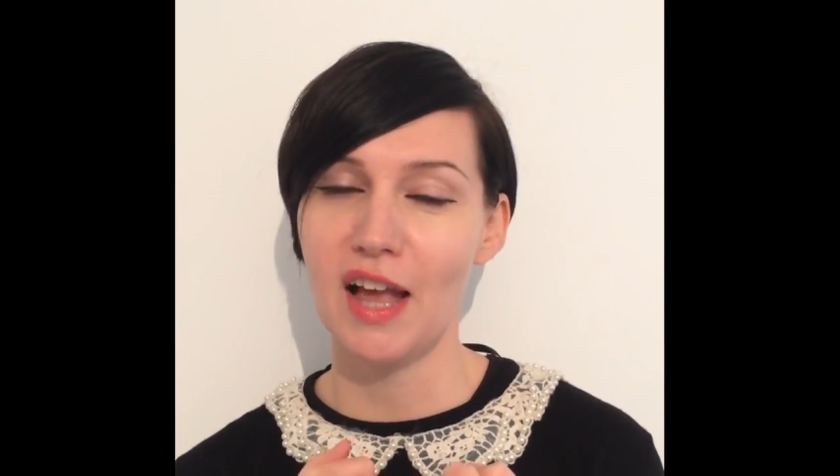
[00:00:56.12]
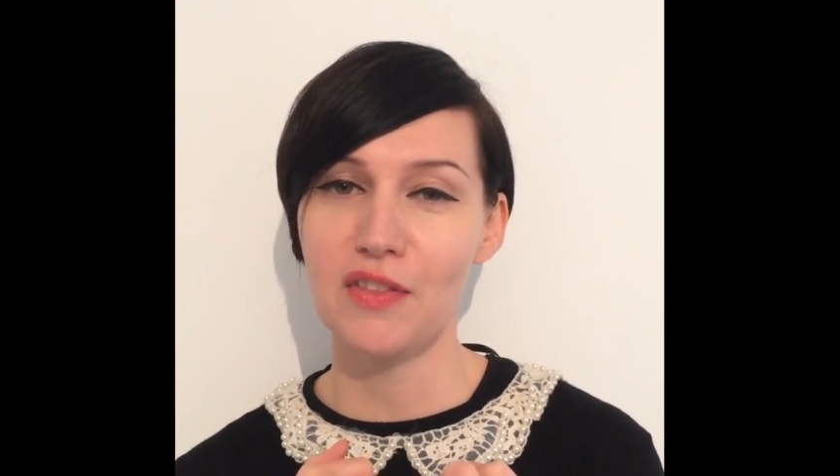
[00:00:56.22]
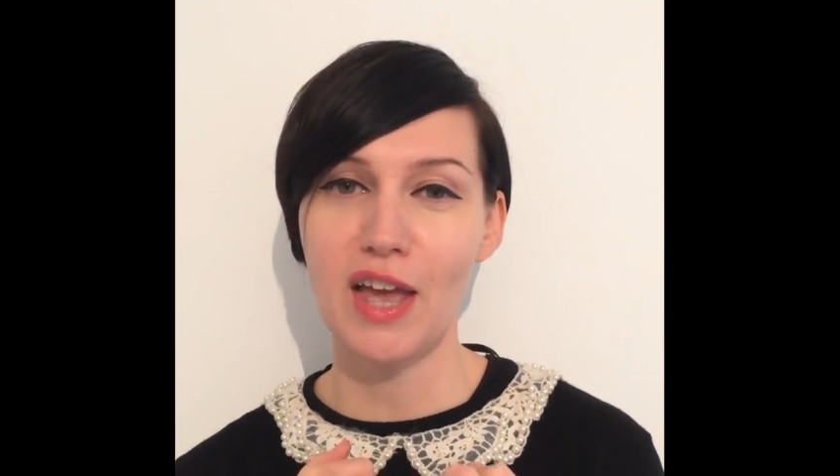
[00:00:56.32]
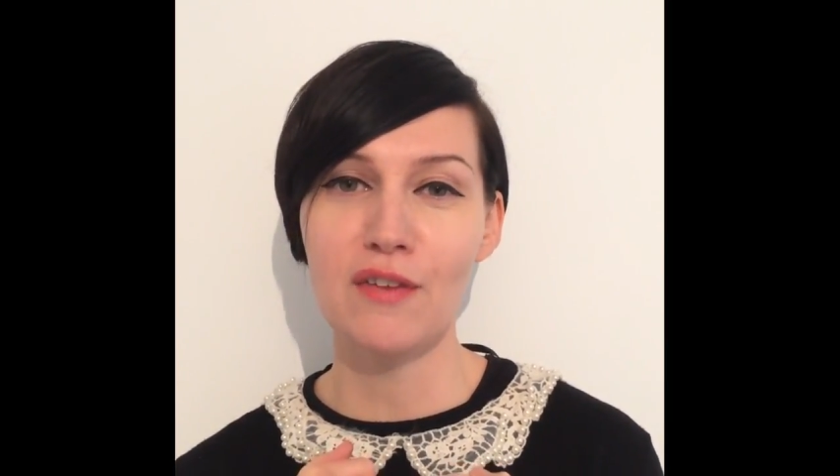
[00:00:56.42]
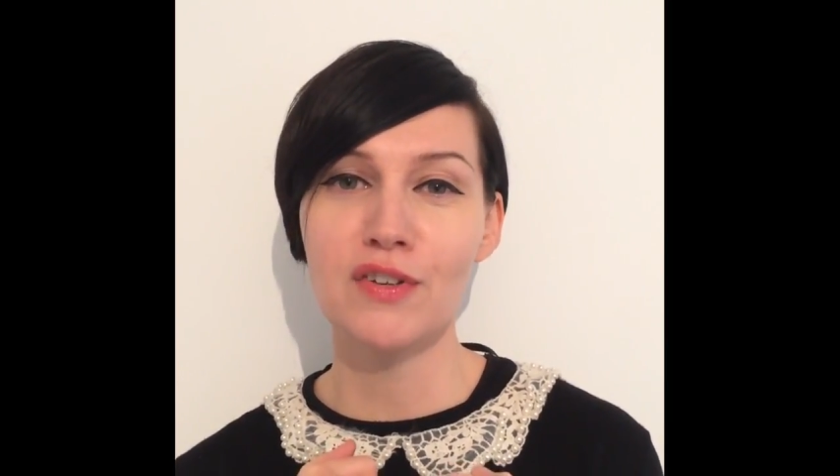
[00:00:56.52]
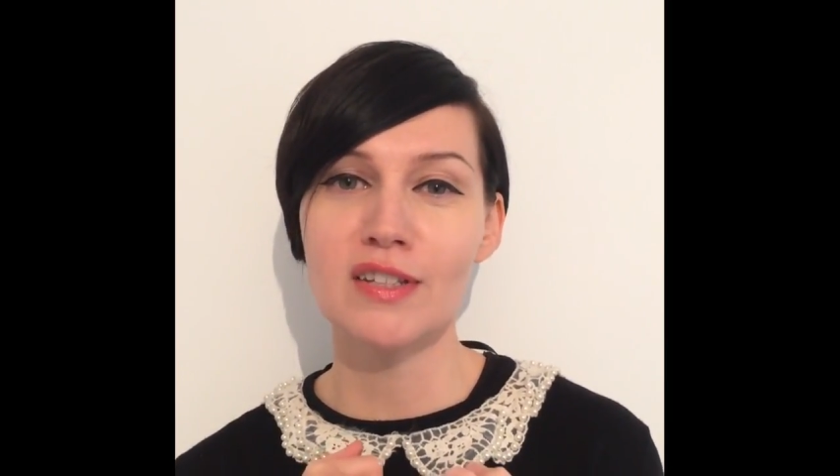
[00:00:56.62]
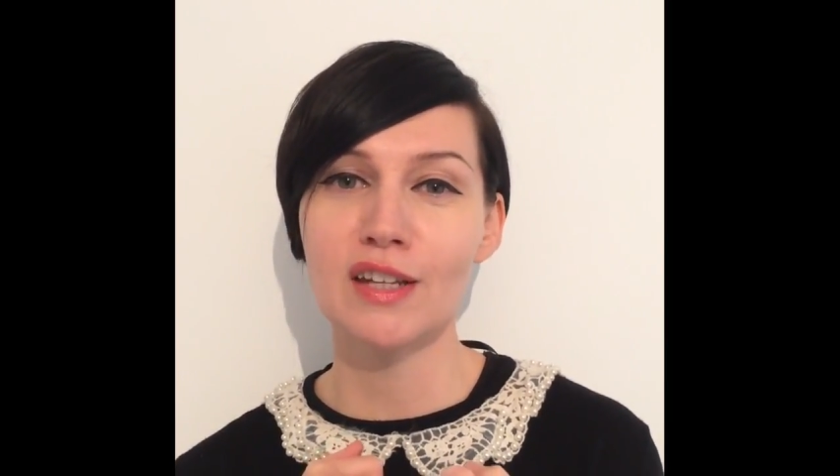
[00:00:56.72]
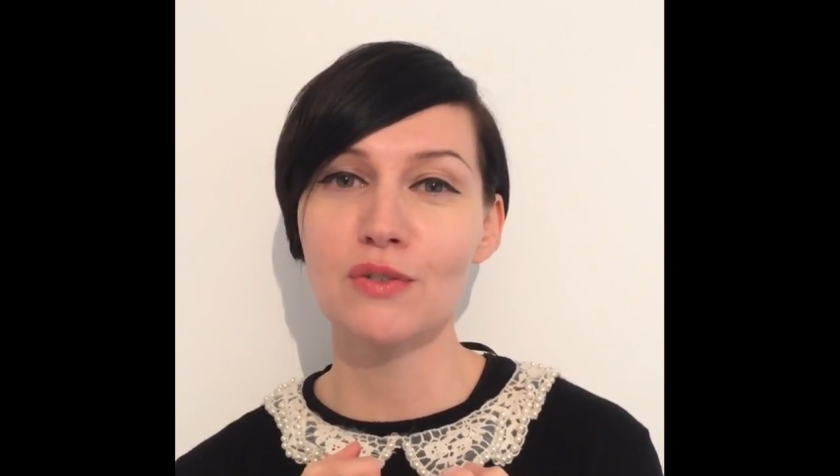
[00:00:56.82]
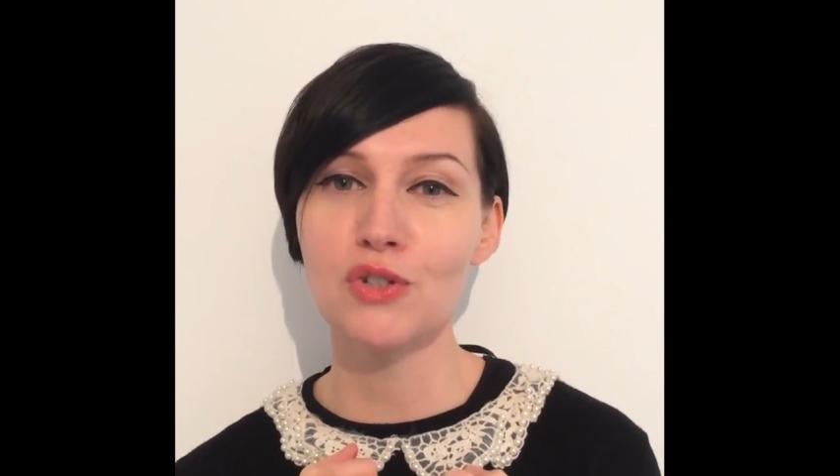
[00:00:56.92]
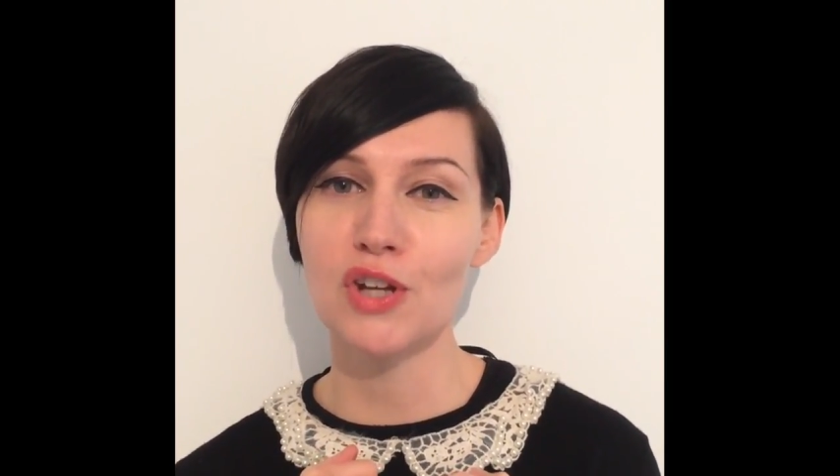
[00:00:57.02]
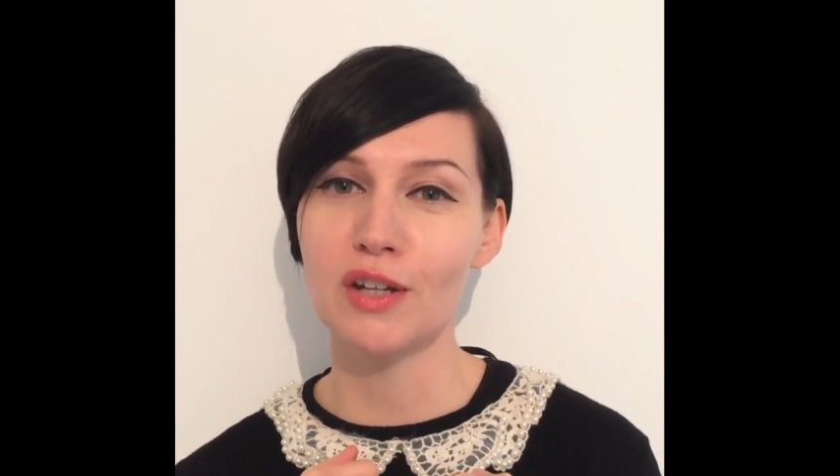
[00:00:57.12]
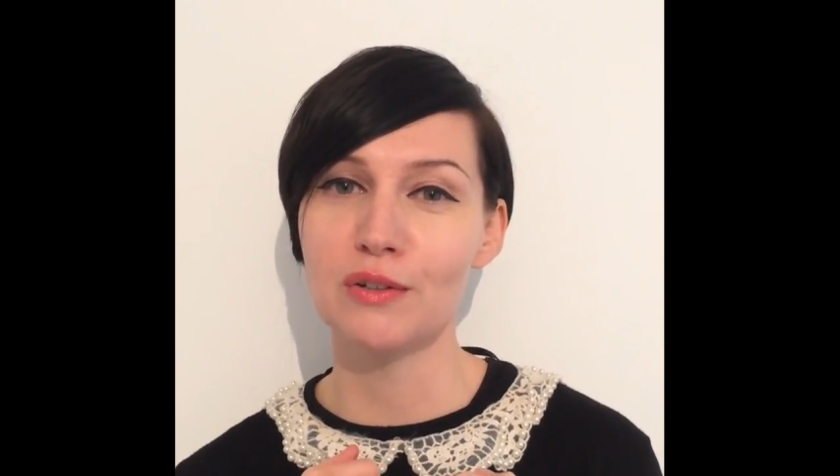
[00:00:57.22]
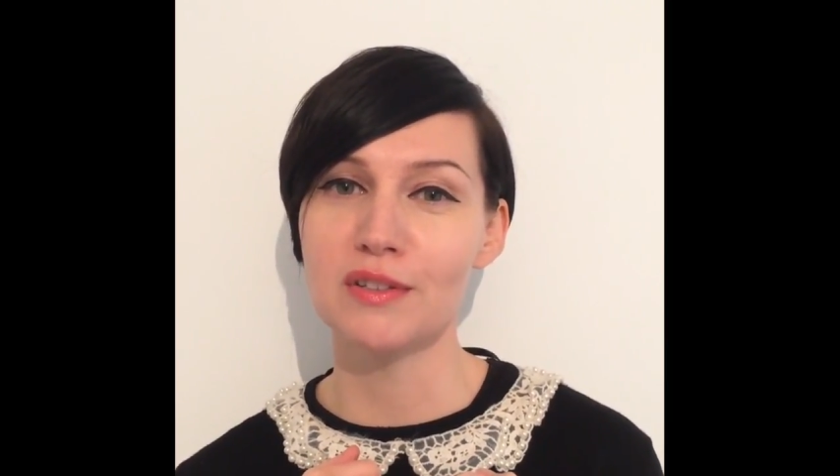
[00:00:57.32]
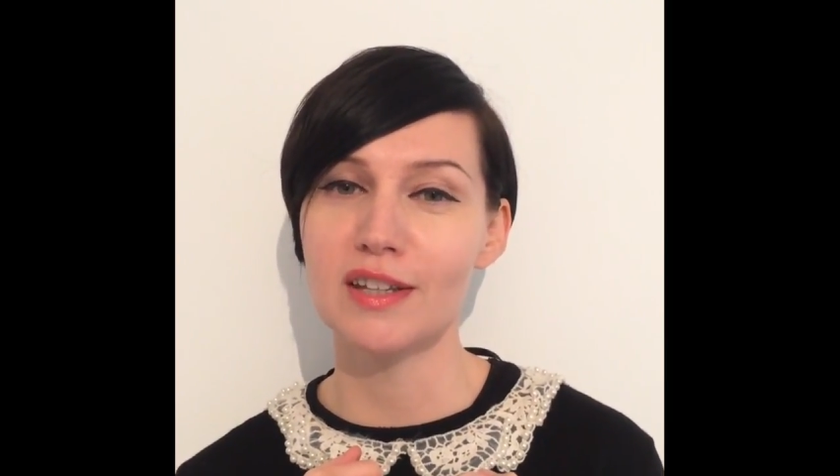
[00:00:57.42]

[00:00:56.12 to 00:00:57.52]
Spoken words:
and that every single child